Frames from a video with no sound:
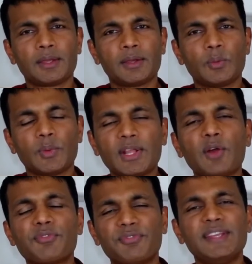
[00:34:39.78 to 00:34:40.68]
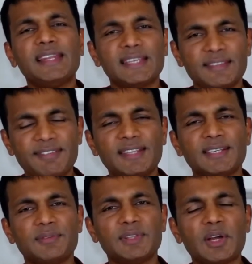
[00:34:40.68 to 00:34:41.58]
without feeling
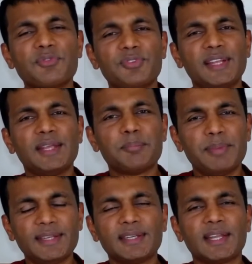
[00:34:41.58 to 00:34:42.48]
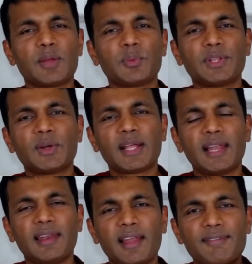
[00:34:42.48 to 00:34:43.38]
defeated, without feeling beaten down, without
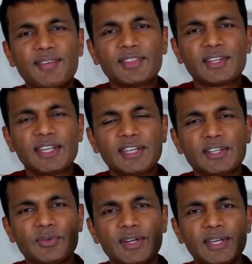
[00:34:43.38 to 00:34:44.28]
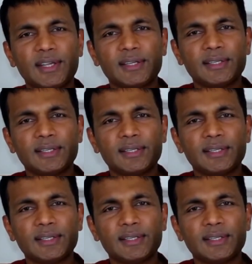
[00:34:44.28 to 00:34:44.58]
allowing that inner critic